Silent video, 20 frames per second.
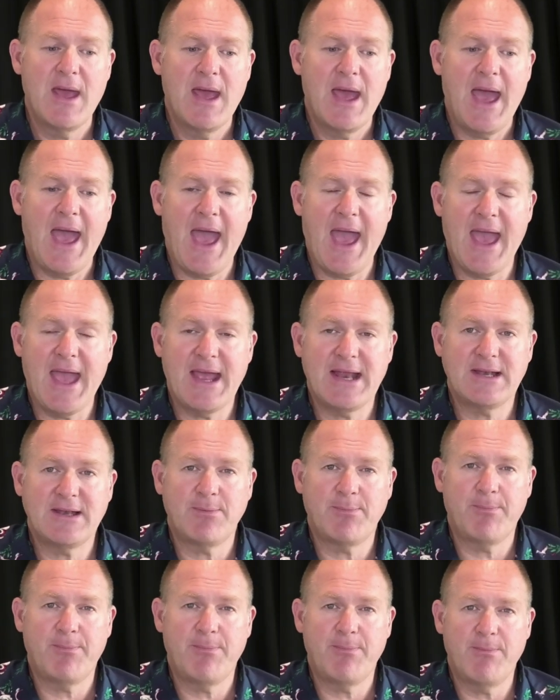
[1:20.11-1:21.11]
and
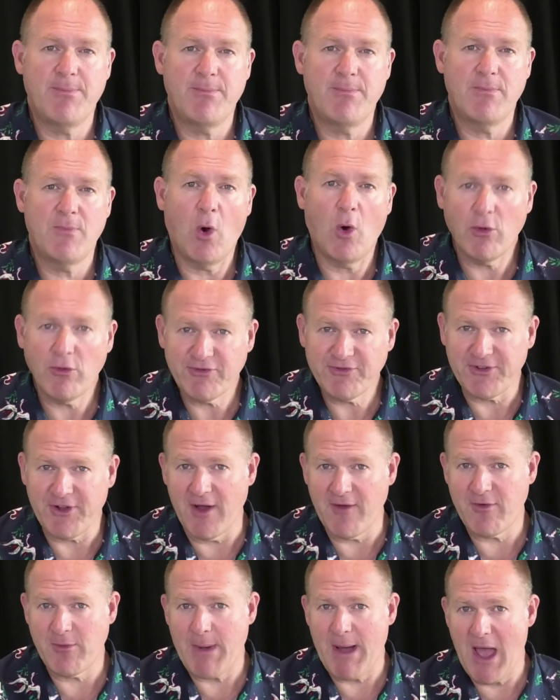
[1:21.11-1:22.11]
also
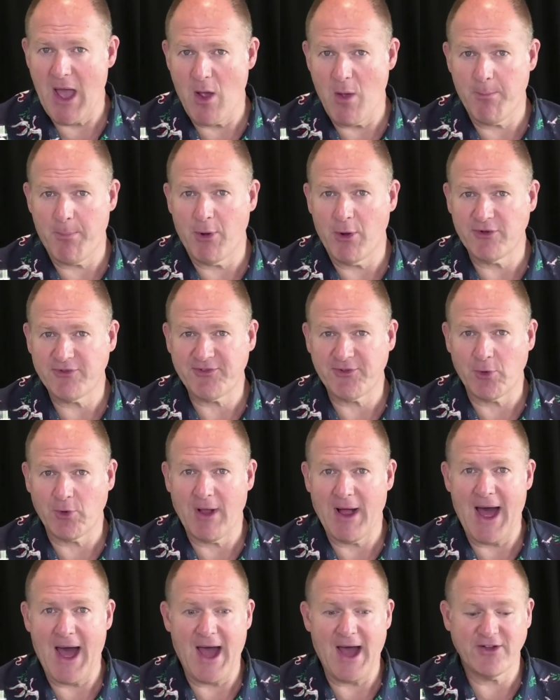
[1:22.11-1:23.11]
for my own
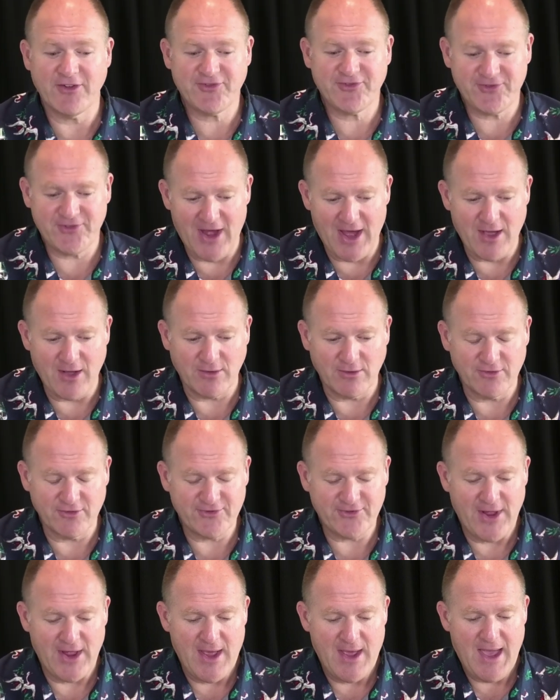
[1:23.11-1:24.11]
personal art
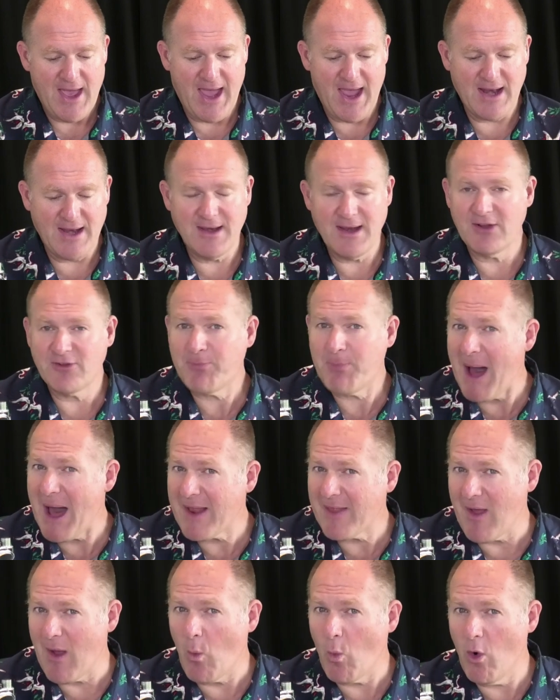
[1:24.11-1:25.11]
sales. And as part
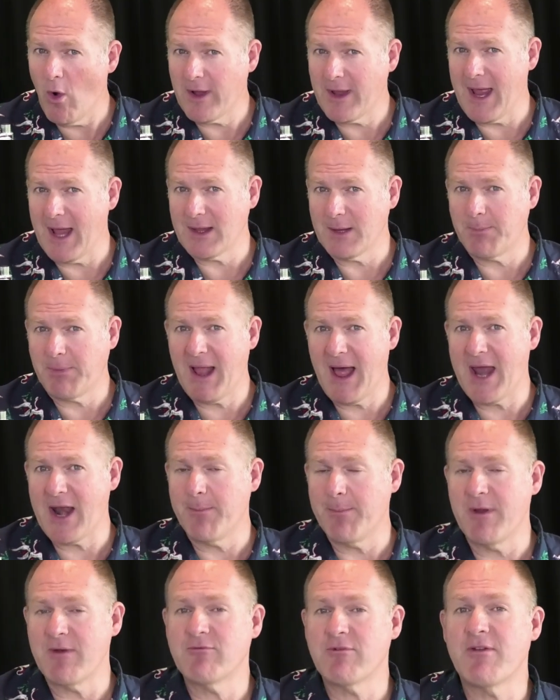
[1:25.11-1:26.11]
of that working out the plan, I've
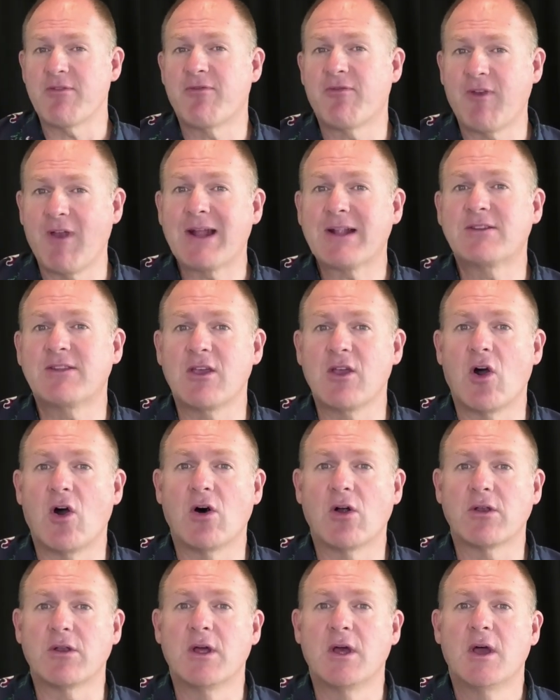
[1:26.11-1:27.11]
been reflecting
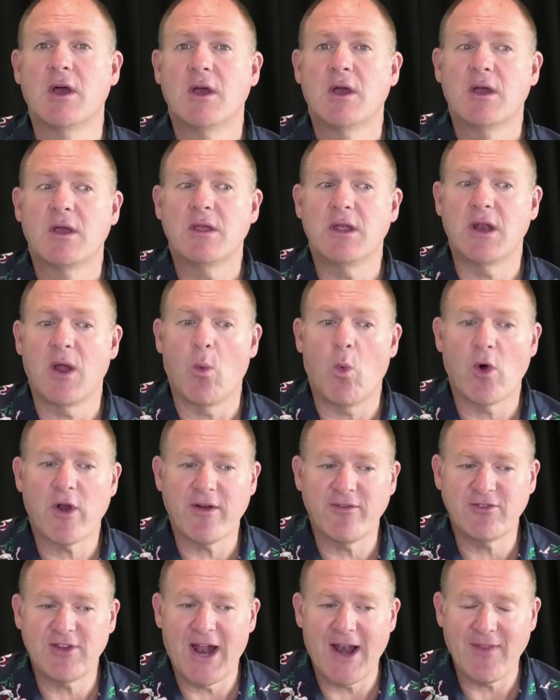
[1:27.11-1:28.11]
on you know what
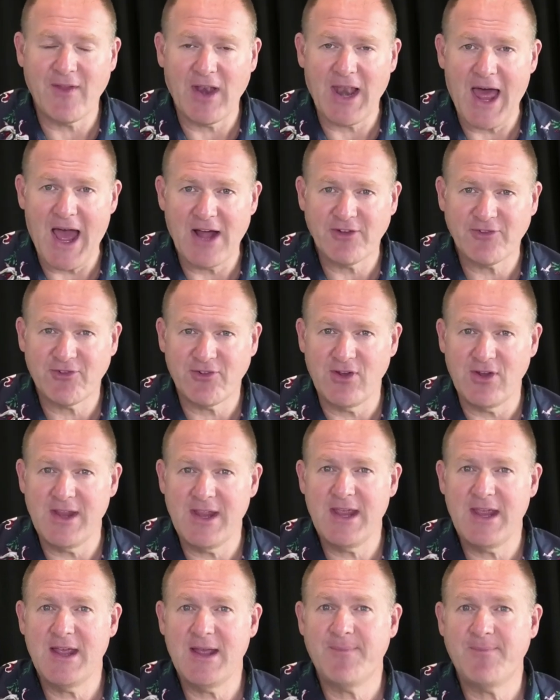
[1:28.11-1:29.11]
I've done the last
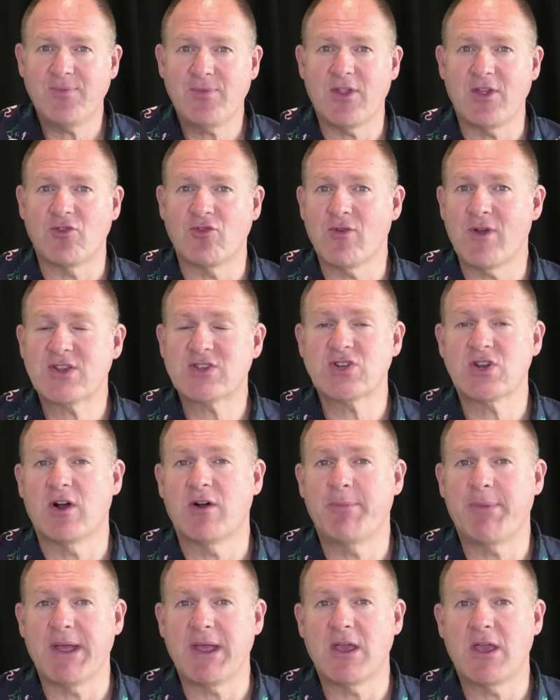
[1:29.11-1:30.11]
year, the direction I've
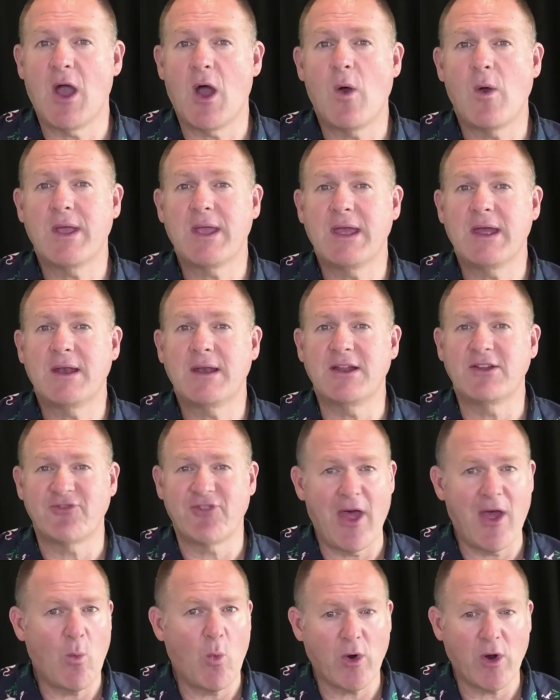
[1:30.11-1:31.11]
been going in. Is
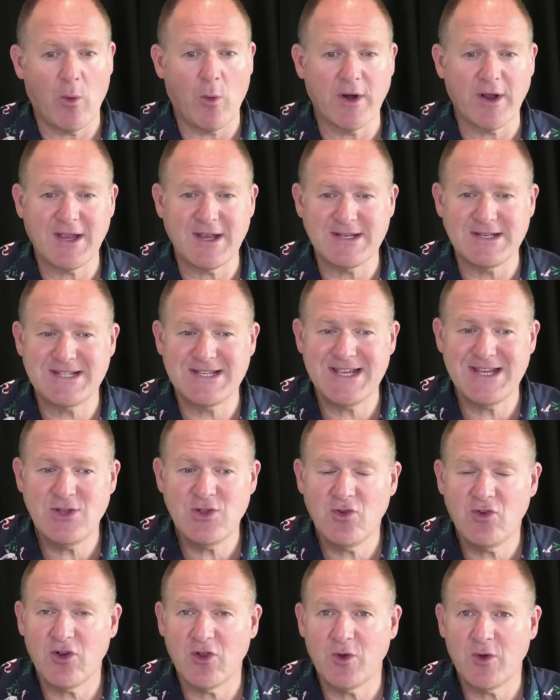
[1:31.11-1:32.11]
that what I want to continue
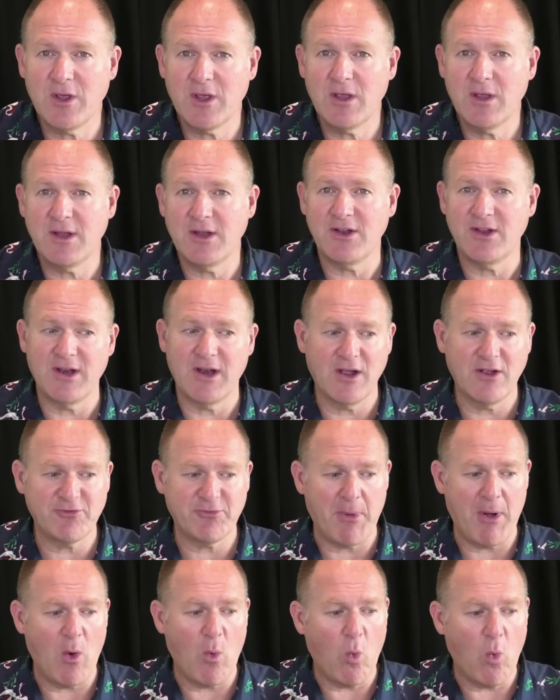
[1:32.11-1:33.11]
doing? You know, is
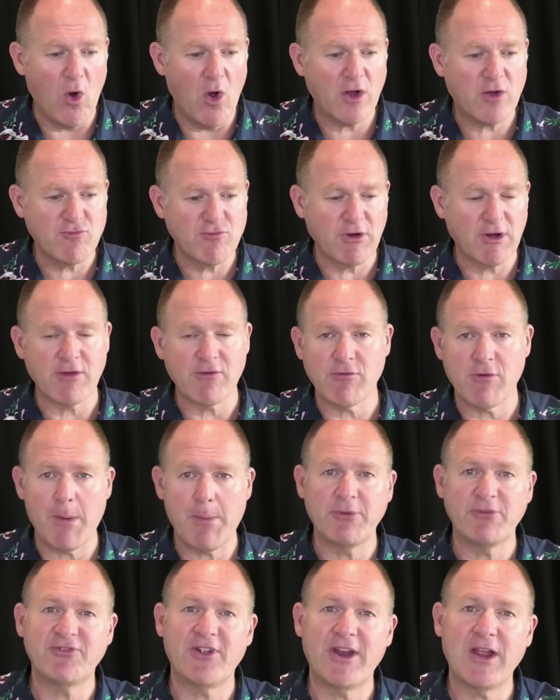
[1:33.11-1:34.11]
my work really
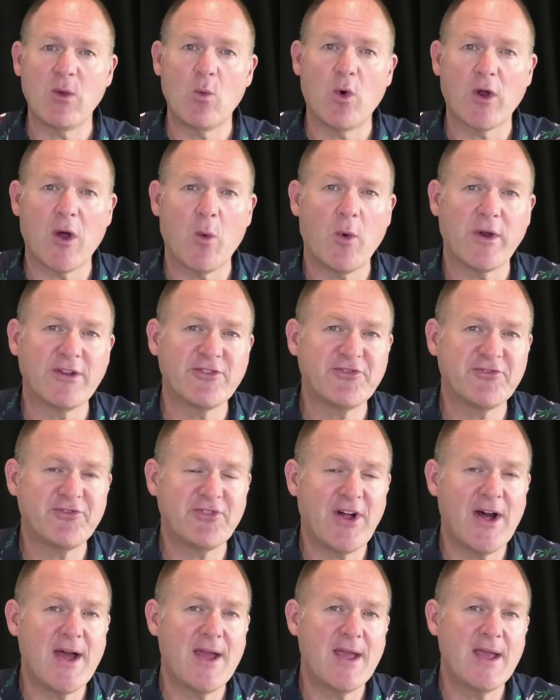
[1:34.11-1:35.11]
representing what I want to
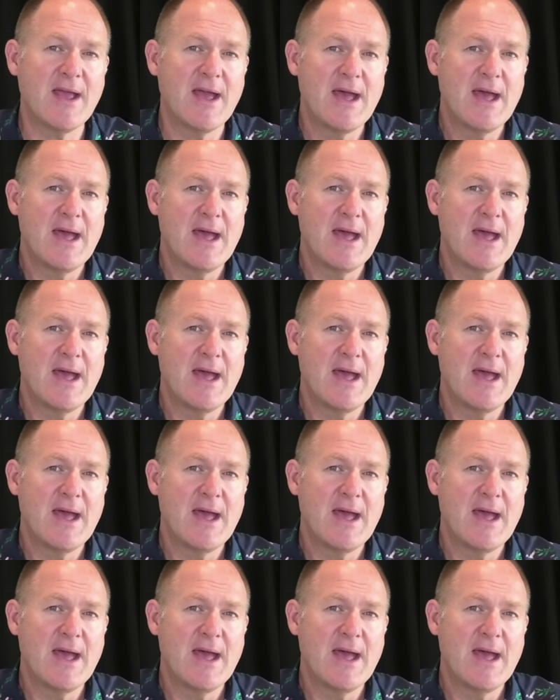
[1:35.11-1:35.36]
say,